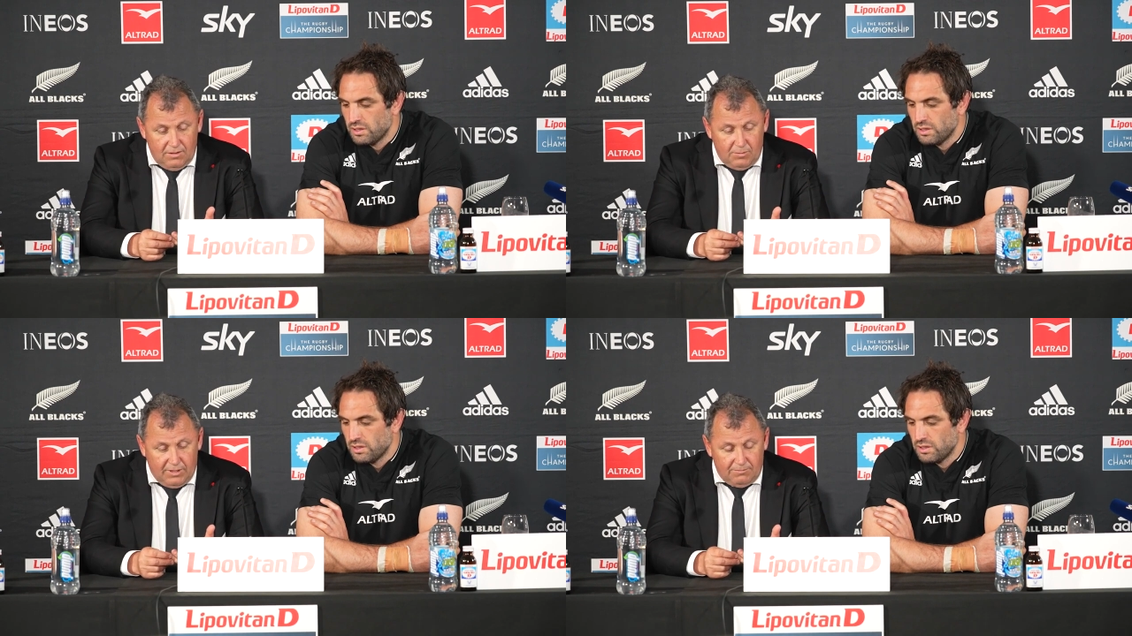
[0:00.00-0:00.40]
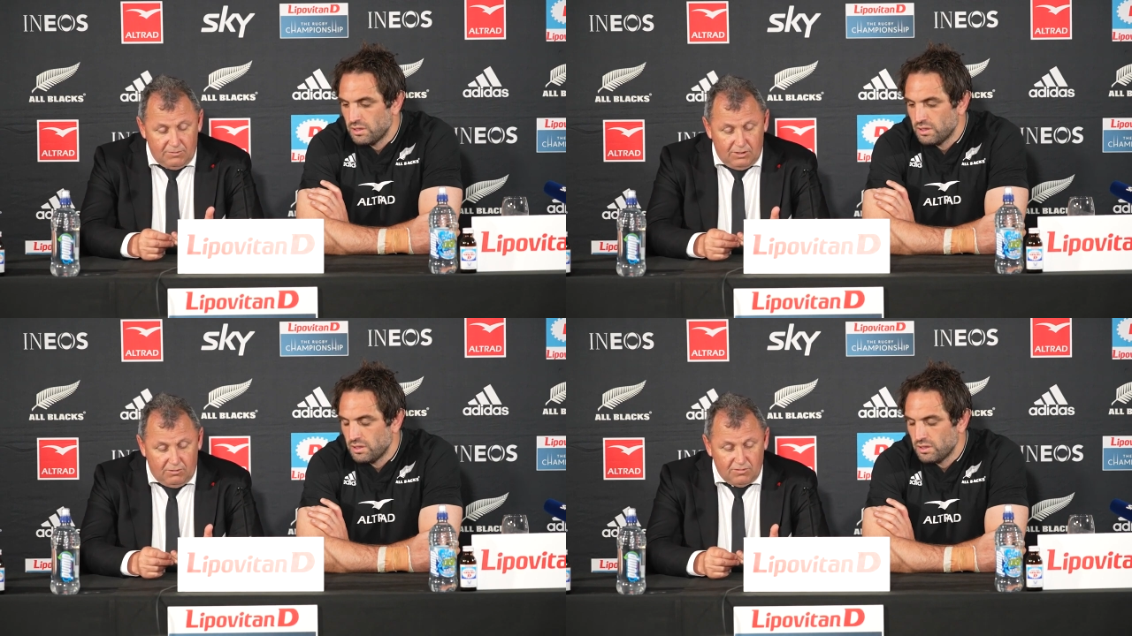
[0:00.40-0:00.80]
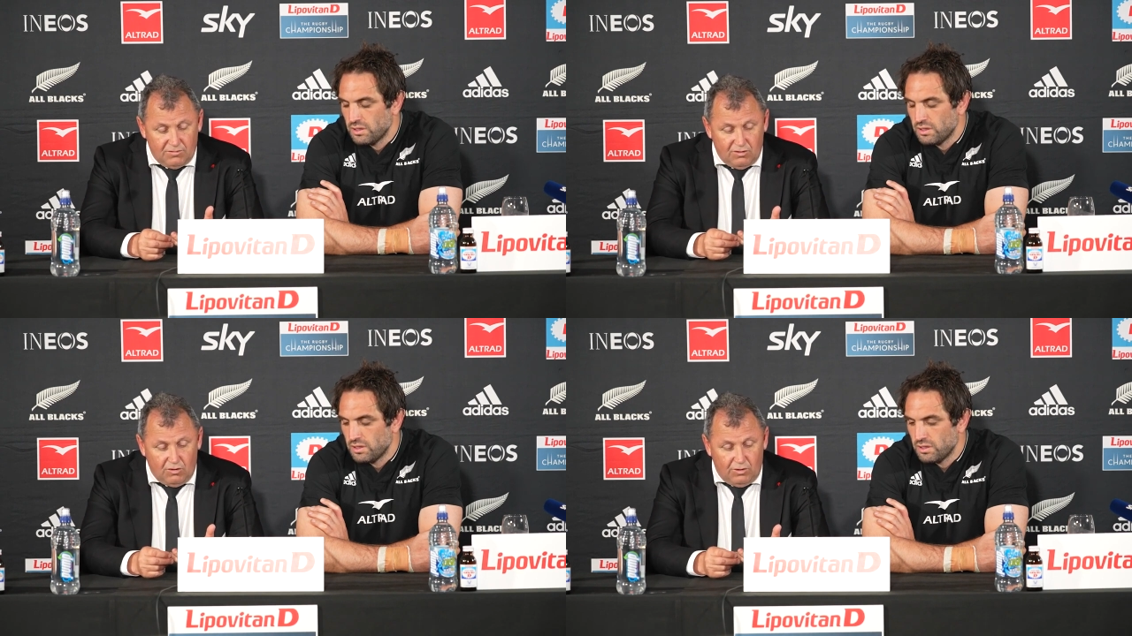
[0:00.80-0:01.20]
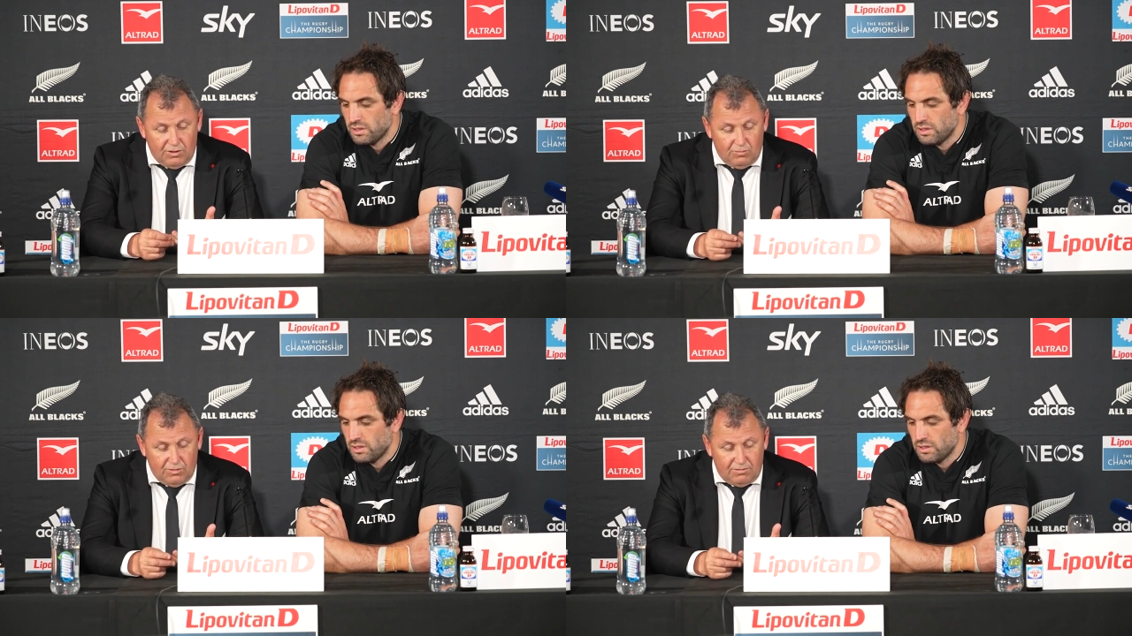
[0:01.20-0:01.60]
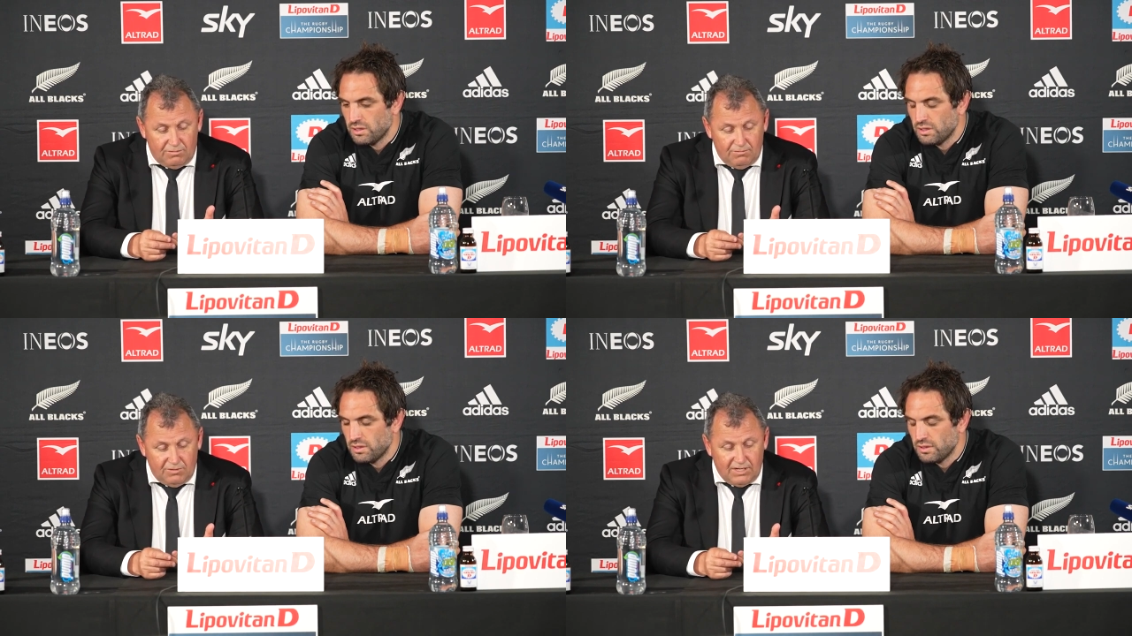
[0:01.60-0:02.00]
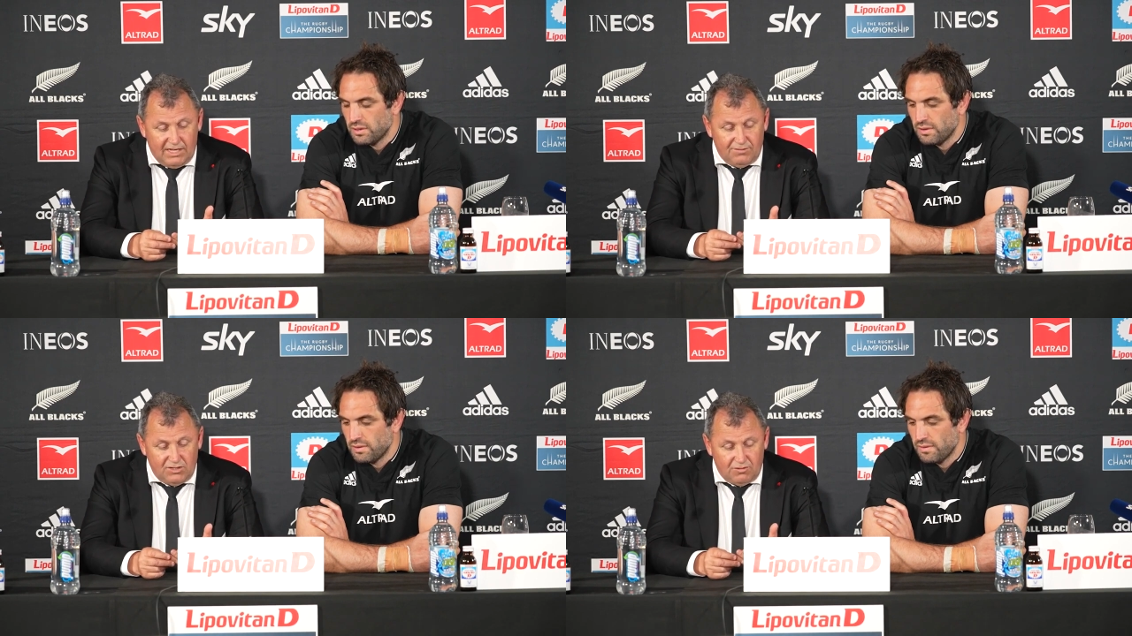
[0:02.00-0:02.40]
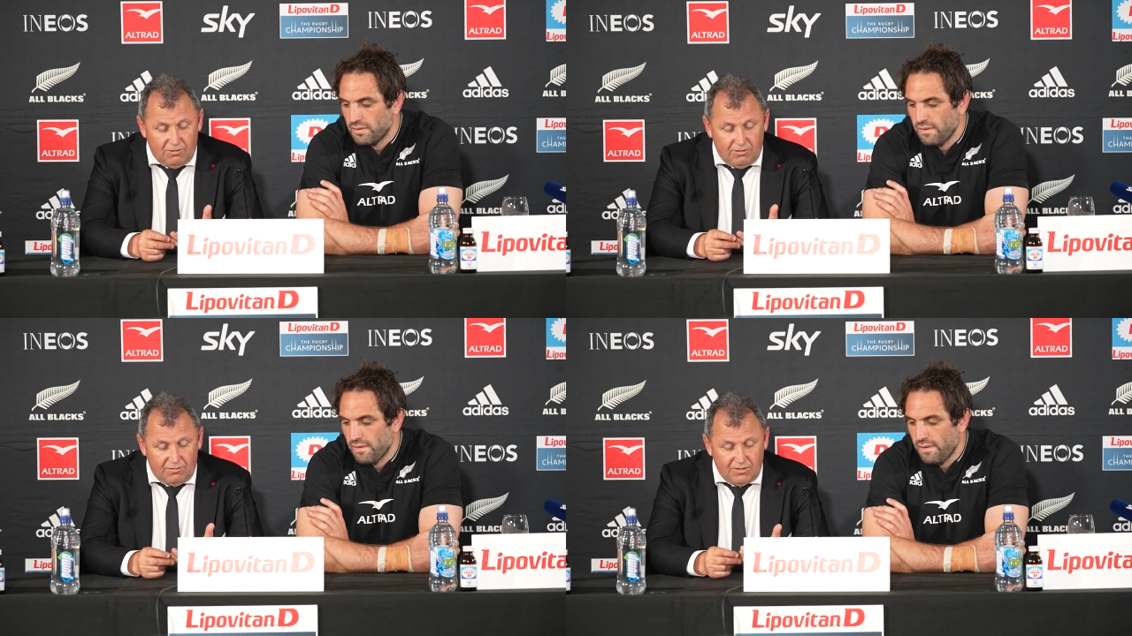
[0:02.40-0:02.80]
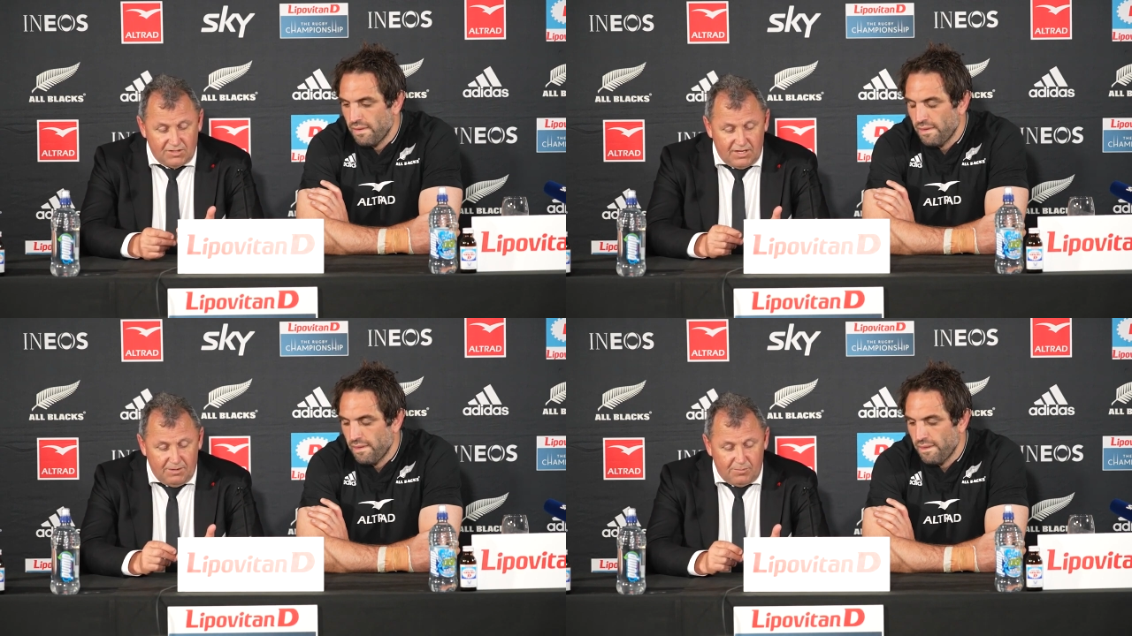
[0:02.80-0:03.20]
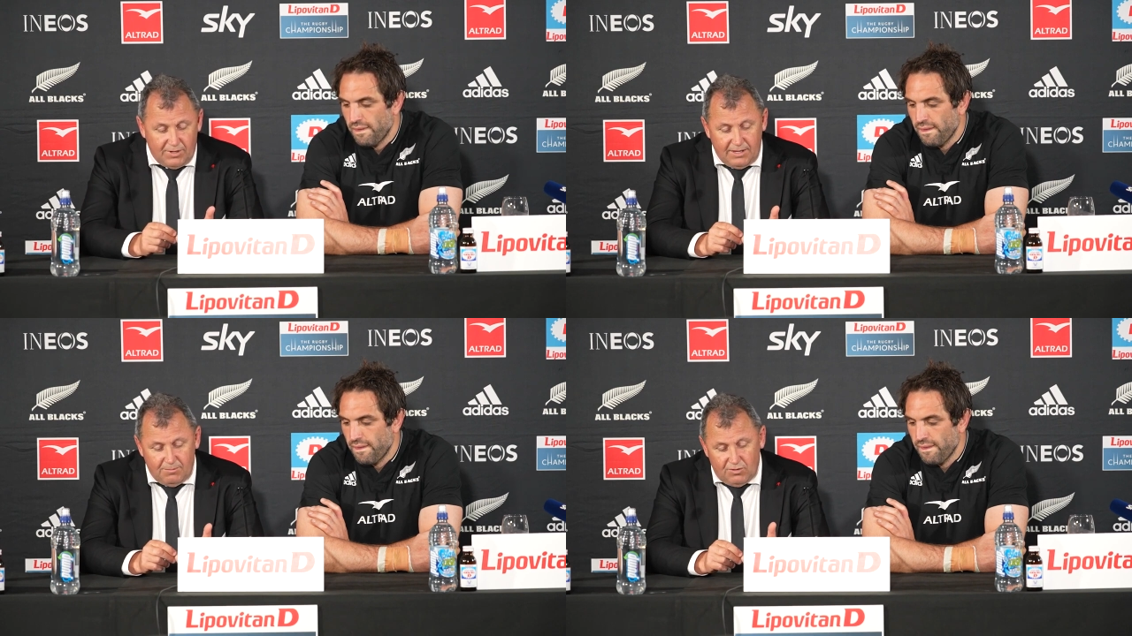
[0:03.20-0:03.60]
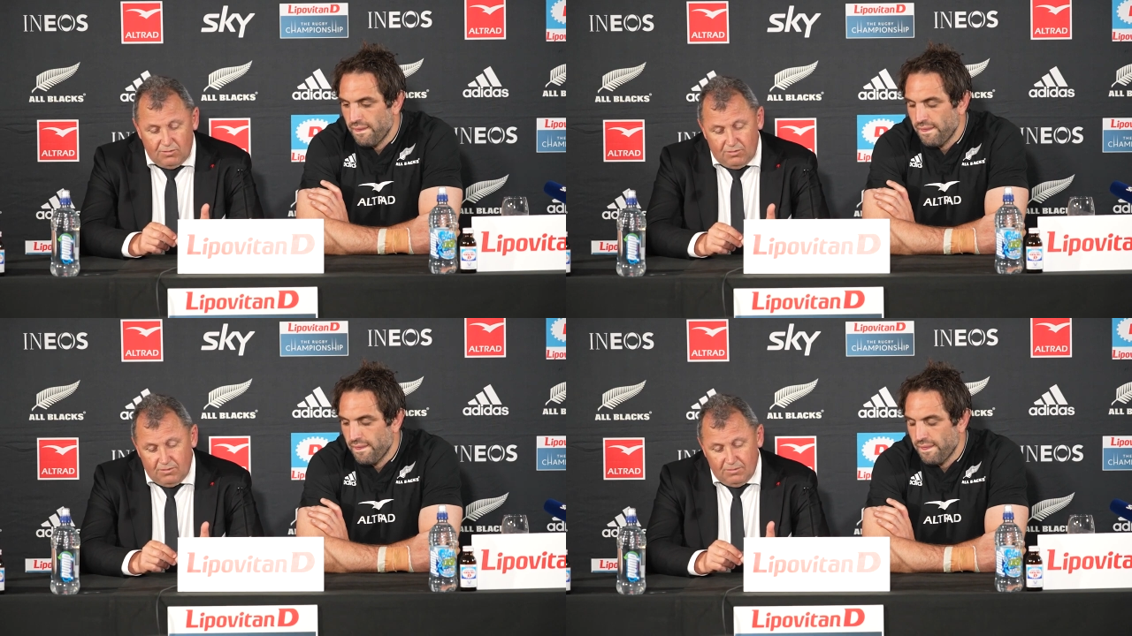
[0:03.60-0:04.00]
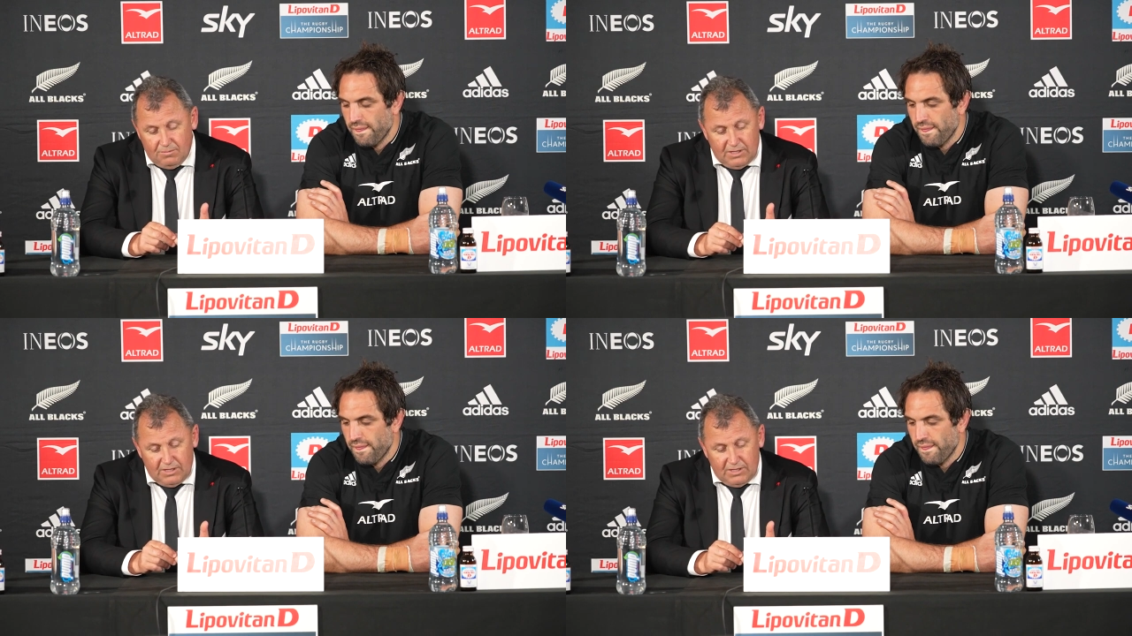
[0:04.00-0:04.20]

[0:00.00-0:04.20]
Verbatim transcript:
Speaker 1: but you know, I was delighted with Davey's growth this campaign, but I, uh,